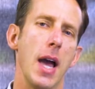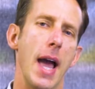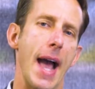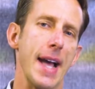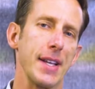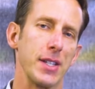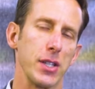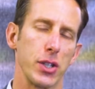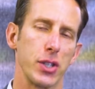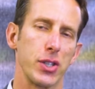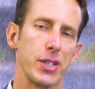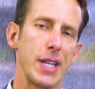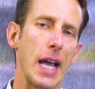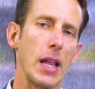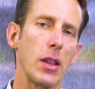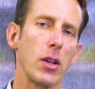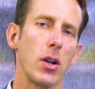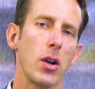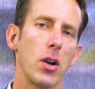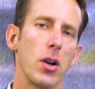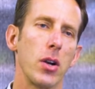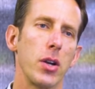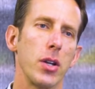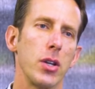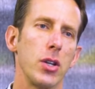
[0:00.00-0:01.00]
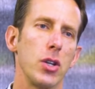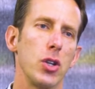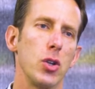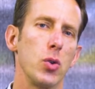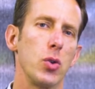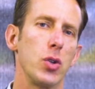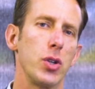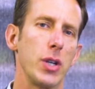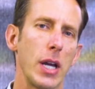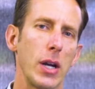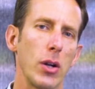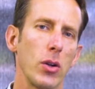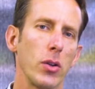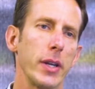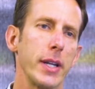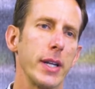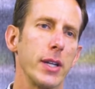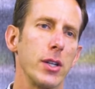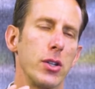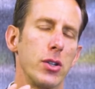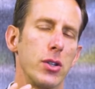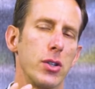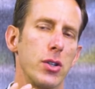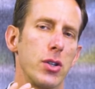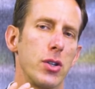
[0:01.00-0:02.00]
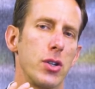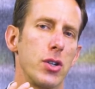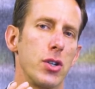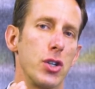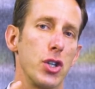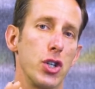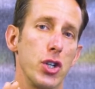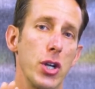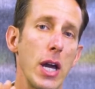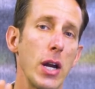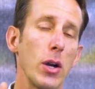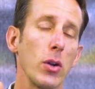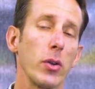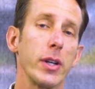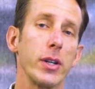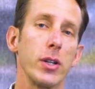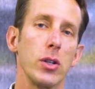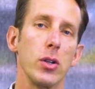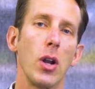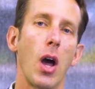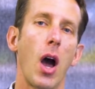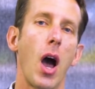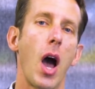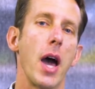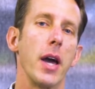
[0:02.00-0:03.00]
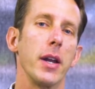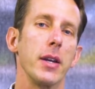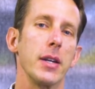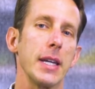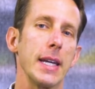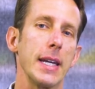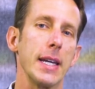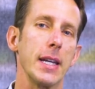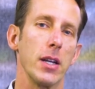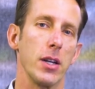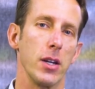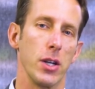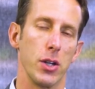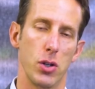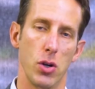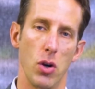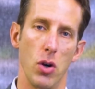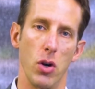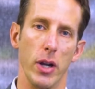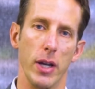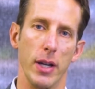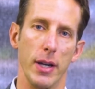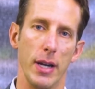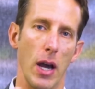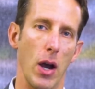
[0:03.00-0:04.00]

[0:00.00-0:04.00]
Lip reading: as a seller, you generally do not need an attorney.